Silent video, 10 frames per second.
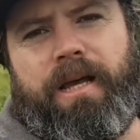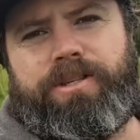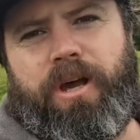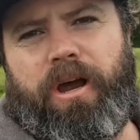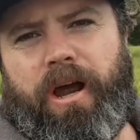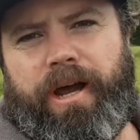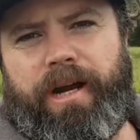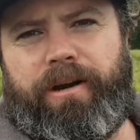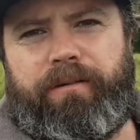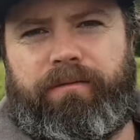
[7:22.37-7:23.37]
So I'm
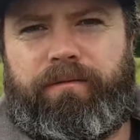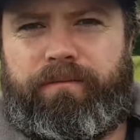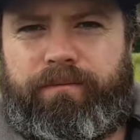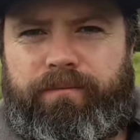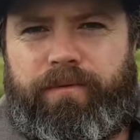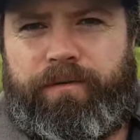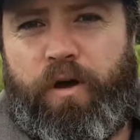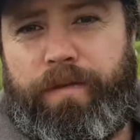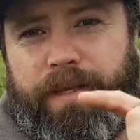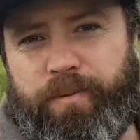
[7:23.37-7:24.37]
going to
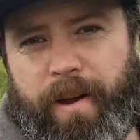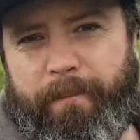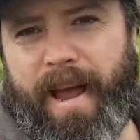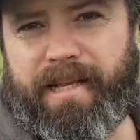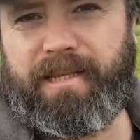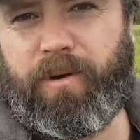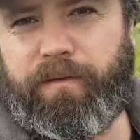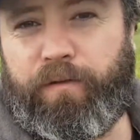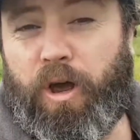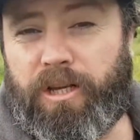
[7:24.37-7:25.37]
revert this one back to my
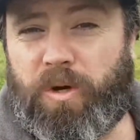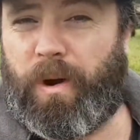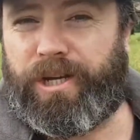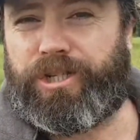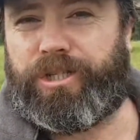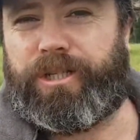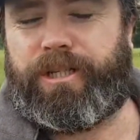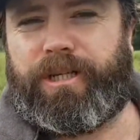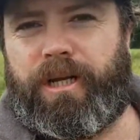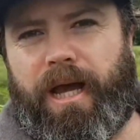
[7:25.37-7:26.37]
first
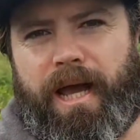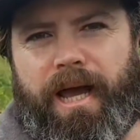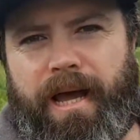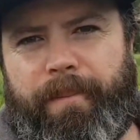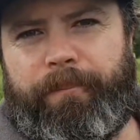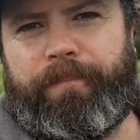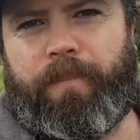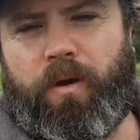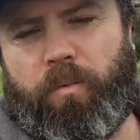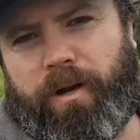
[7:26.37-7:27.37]
question,
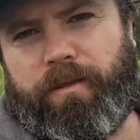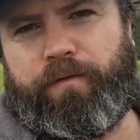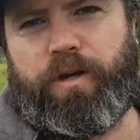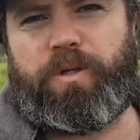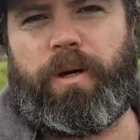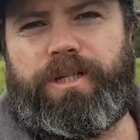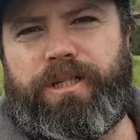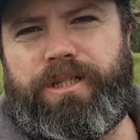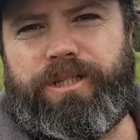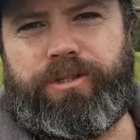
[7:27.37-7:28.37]
or one of the first
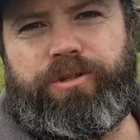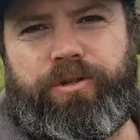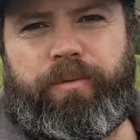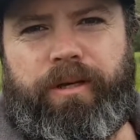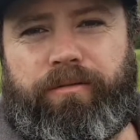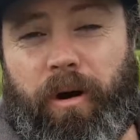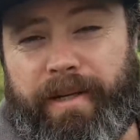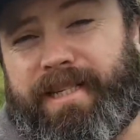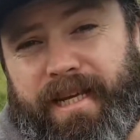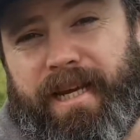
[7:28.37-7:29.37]
questions to do with
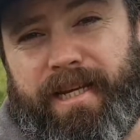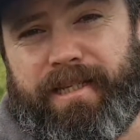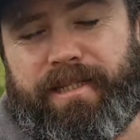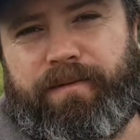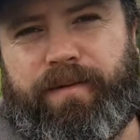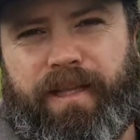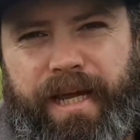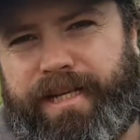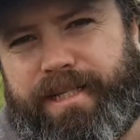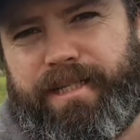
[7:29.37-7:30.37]
growing seeds for
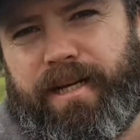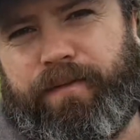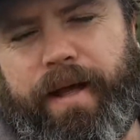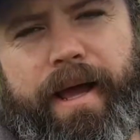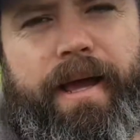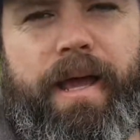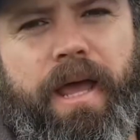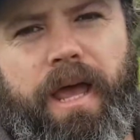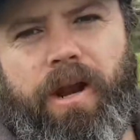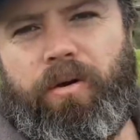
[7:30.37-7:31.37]
lettuce and stuff like that.
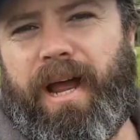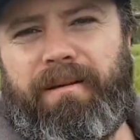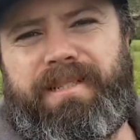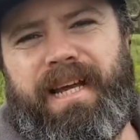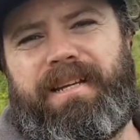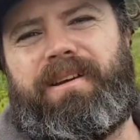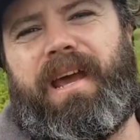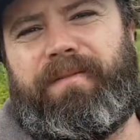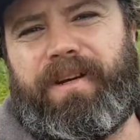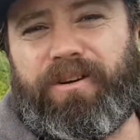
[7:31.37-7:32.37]
It all comes down to
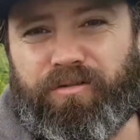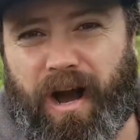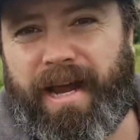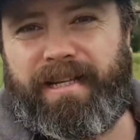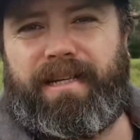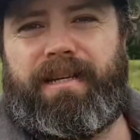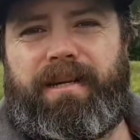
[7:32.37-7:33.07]
having a great